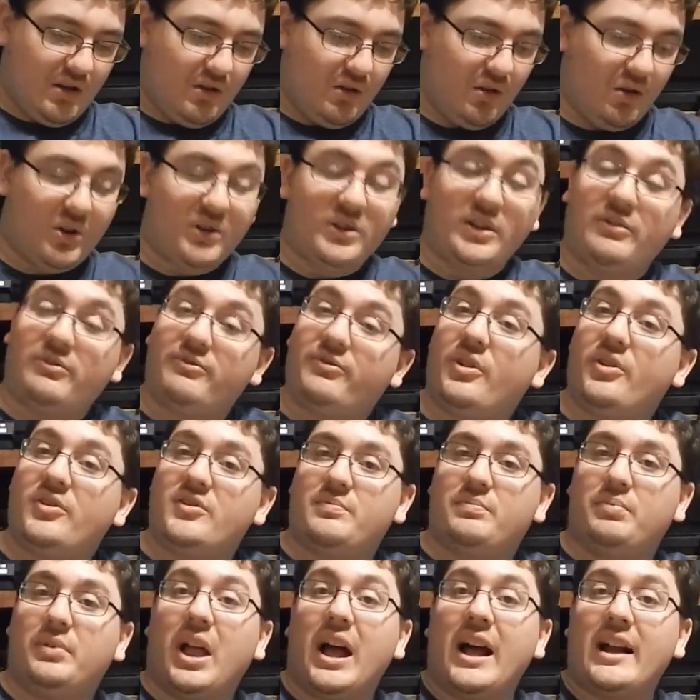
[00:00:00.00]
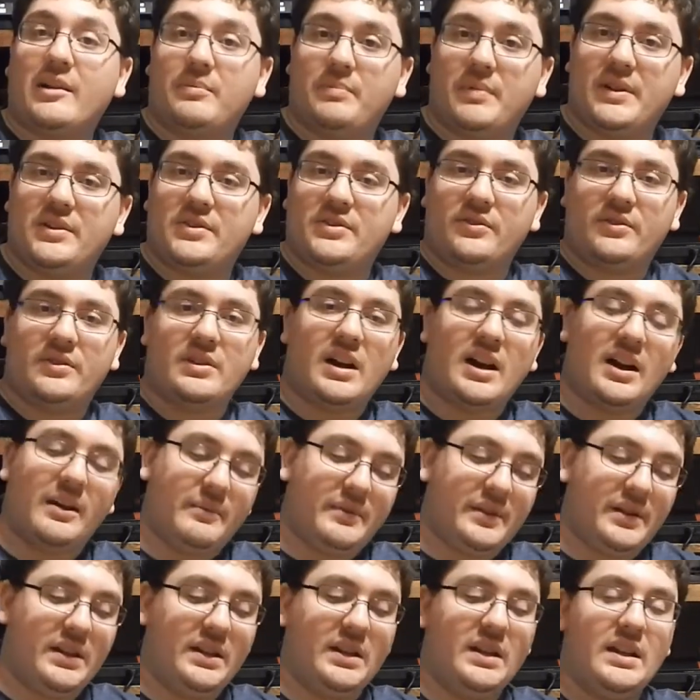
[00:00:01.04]
Or the first blockbuster
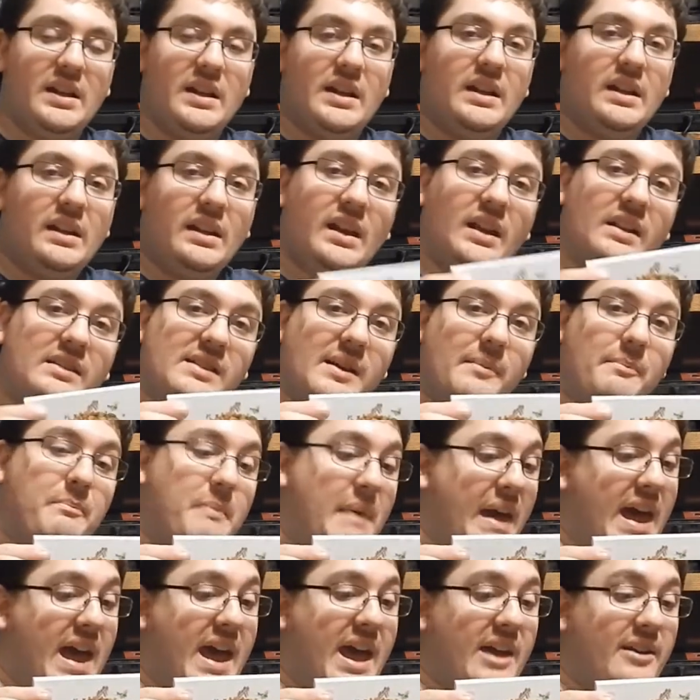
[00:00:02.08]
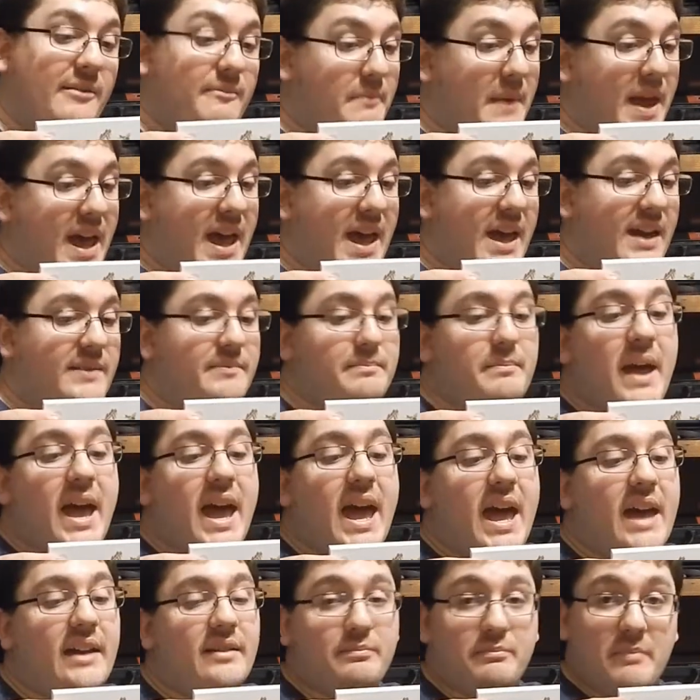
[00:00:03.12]
comedy, It's a Mad, Mad,
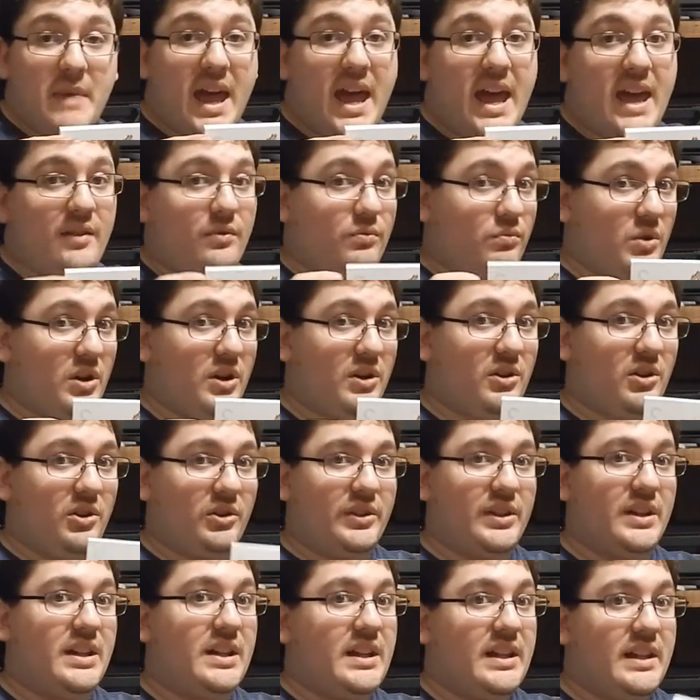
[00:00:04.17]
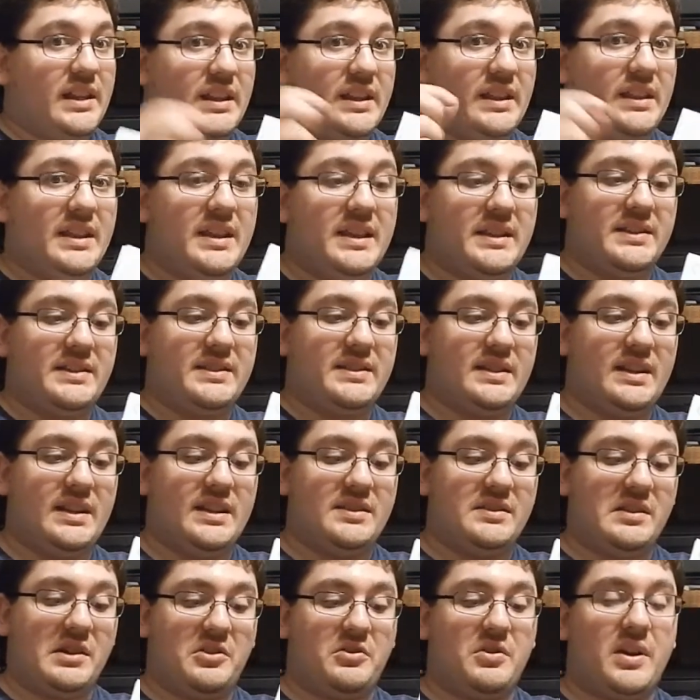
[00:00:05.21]
Mad, Mad World. This
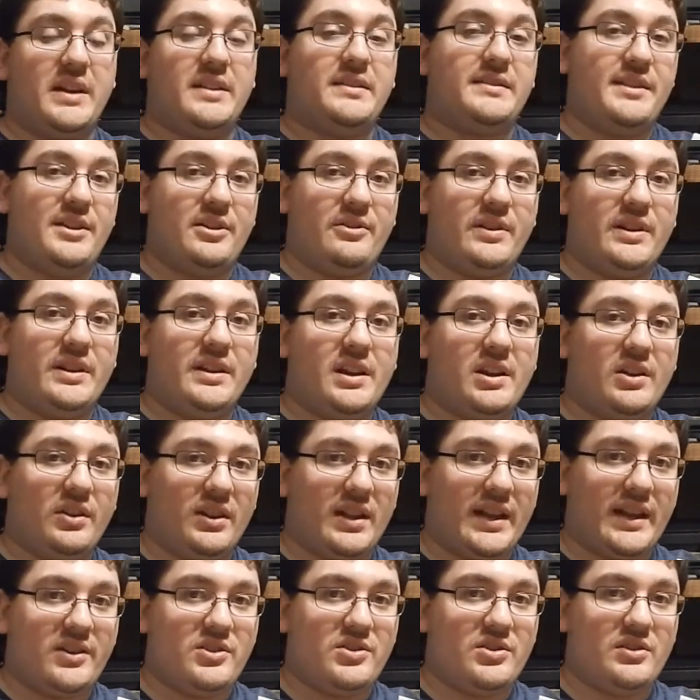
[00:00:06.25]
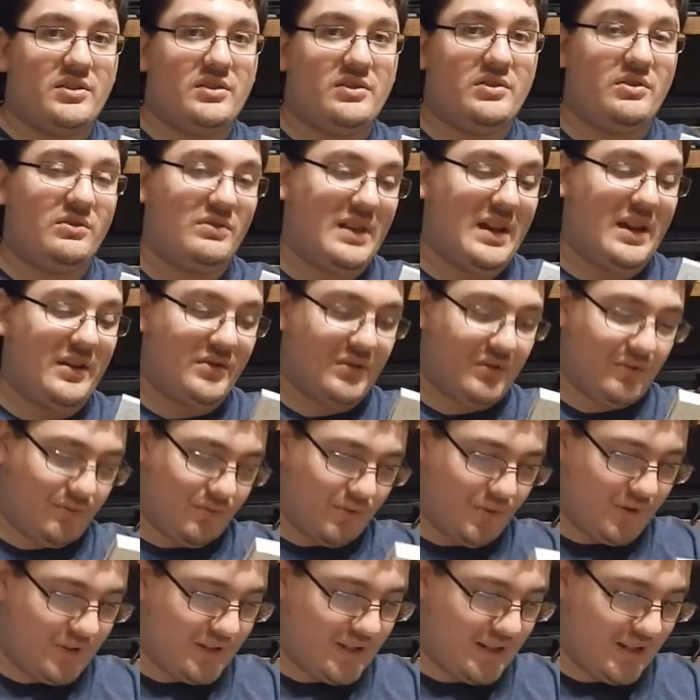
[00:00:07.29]
is the Criterion Collection
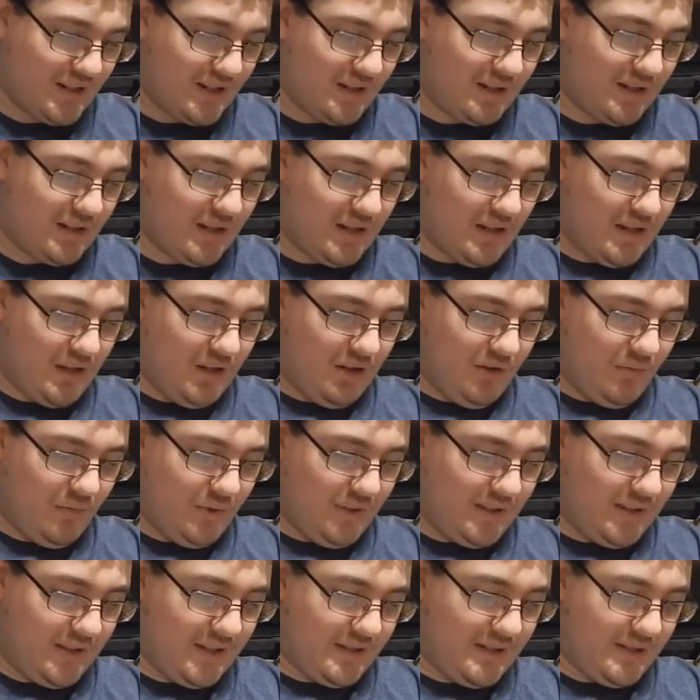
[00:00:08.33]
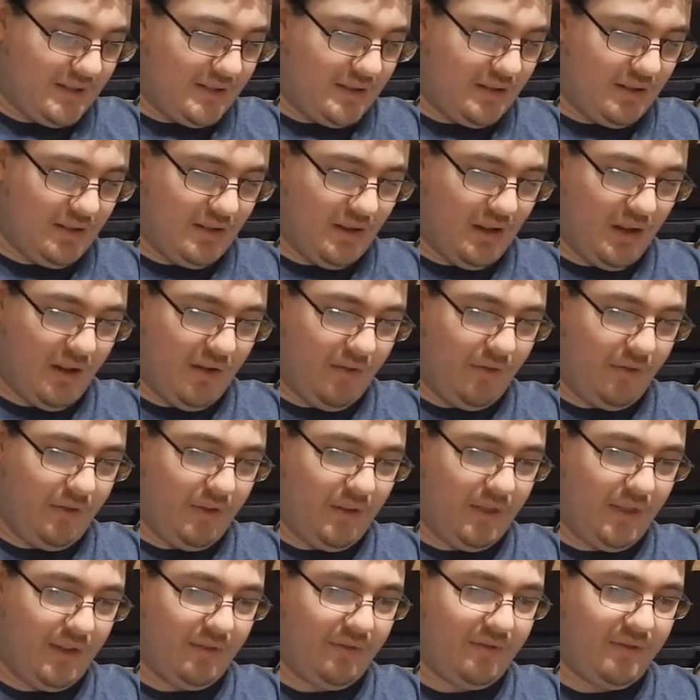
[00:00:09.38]
2014 release of
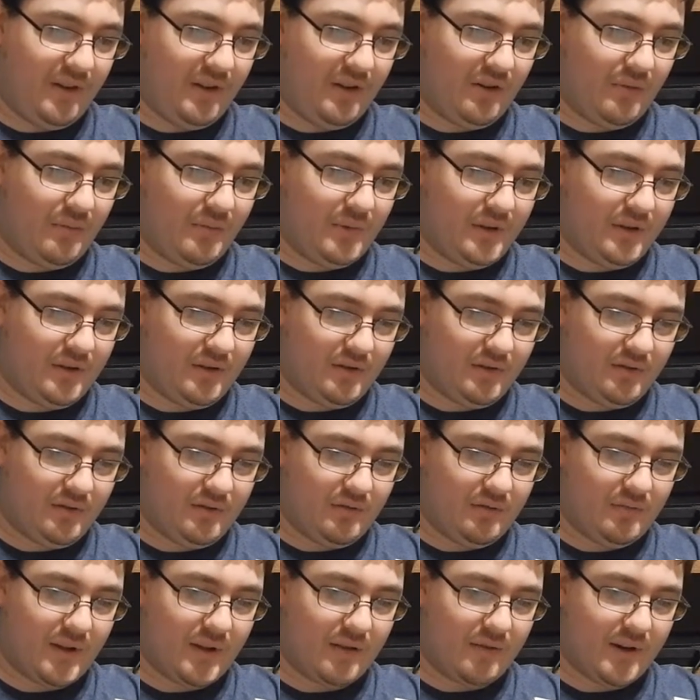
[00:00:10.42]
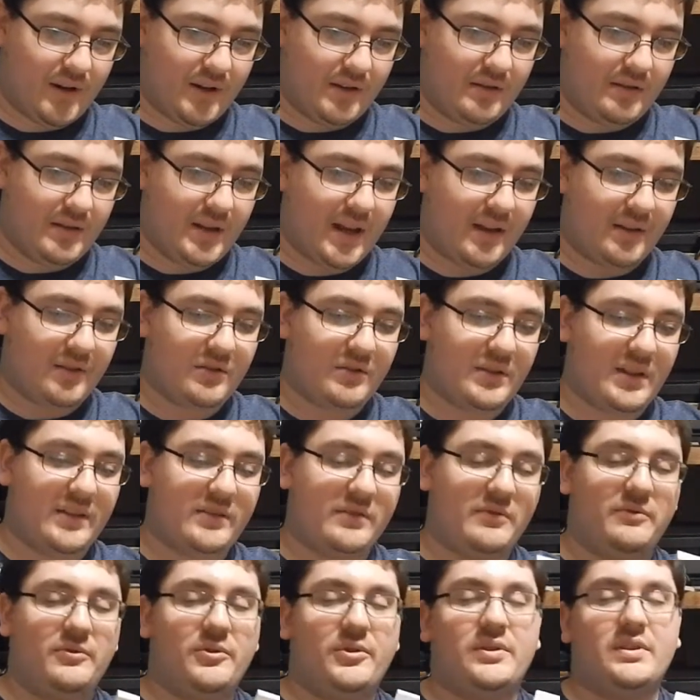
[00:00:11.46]
the film. Am I right? Yeah,
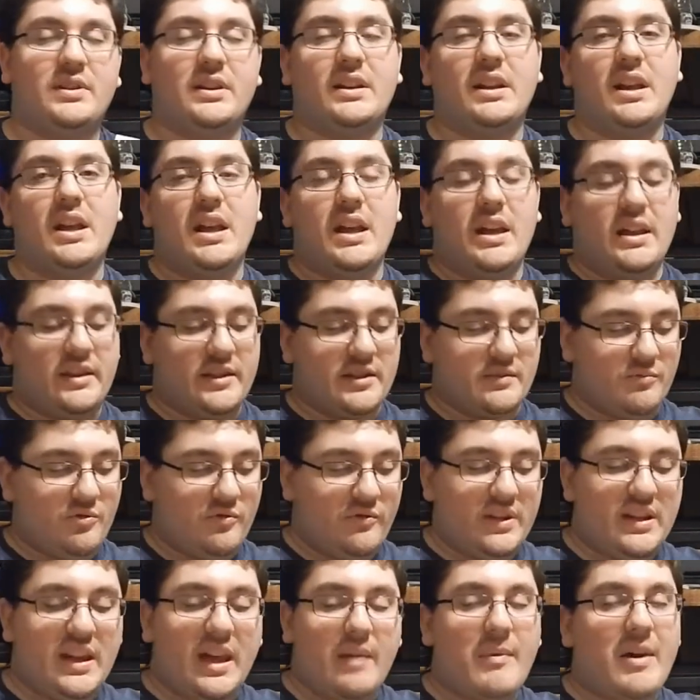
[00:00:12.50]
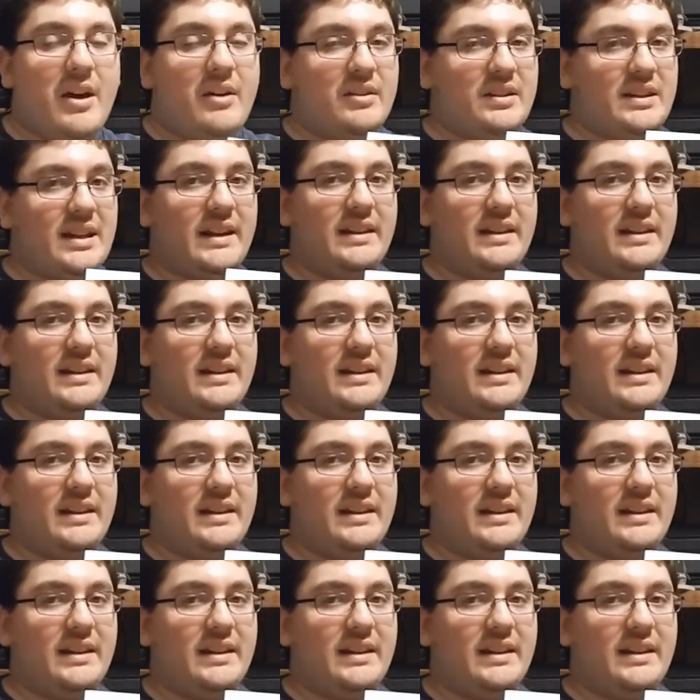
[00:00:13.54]
2014. This movie came out in